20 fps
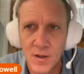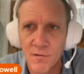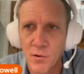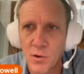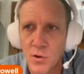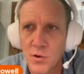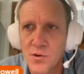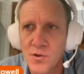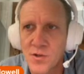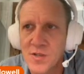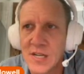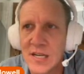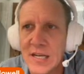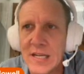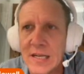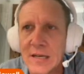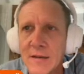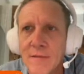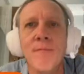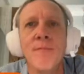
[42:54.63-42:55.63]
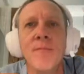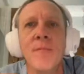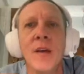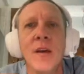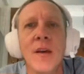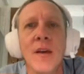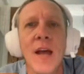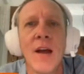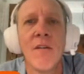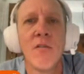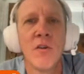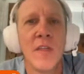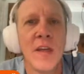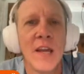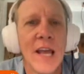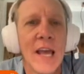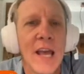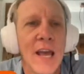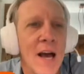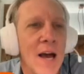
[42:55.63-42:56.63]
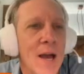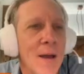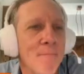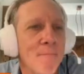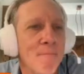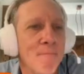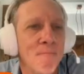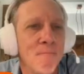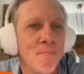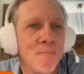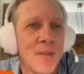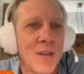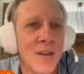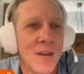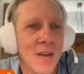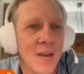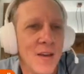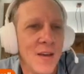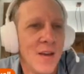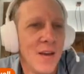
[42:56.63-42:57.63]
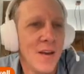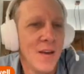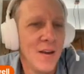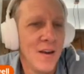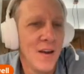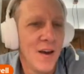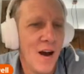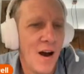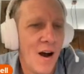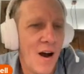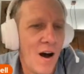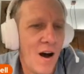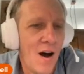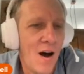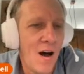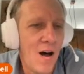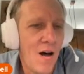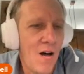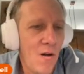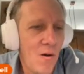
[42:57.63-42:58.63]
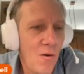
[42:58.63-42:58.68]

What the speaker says: interested in everything AI. All